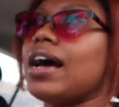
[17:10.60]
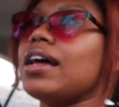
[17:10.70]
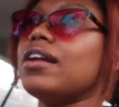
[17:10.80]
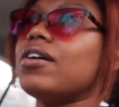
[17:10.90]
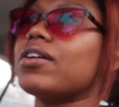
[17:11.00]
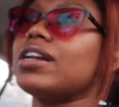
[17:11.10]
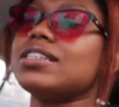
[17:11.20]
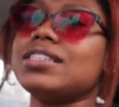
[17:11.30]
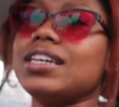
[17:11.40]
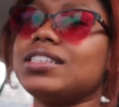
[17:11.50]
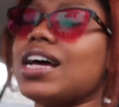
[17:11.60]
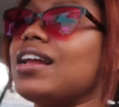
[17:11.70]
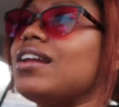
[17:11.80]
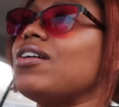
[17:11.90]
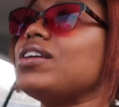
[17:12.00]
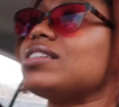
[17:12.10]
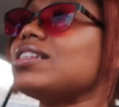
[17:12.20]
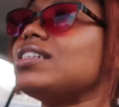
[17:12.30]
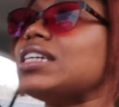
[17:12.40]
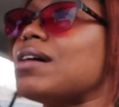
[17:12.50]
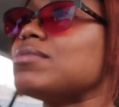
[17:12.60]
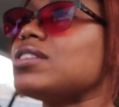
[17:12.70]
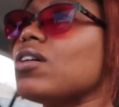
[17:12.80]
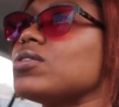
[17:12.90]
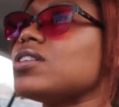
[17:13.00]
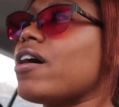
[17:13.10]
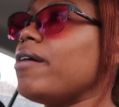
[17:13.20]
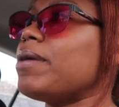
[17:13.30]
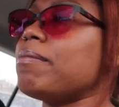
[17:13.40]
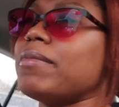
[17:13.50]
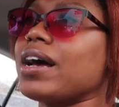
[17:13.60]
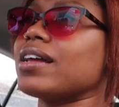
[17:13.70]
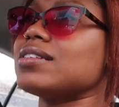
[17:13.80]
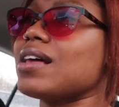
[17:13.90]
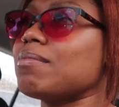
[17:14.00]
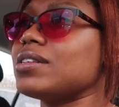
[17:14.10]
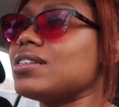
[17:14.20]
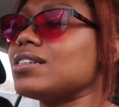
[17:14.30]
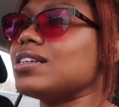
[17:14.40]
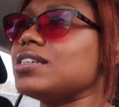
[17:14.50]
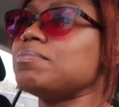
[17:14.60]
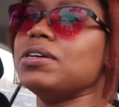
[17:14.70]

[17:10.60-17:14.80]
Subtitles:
I know gonna snitch. I know he snitched. I'm so sorry, but I'm not gonna stop listening to his